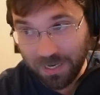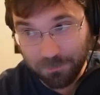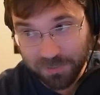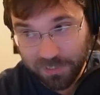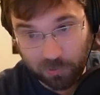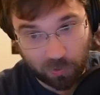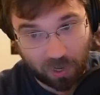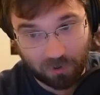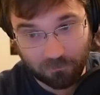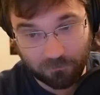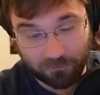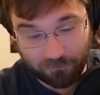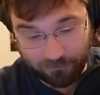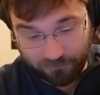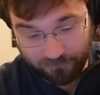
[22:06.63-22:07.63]
I'm still not
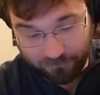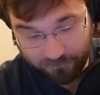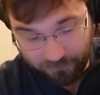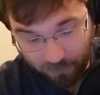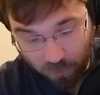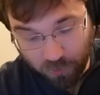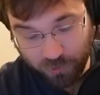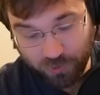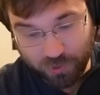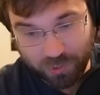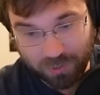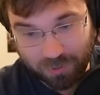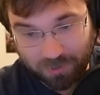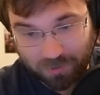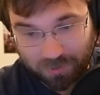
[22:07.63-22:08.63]
first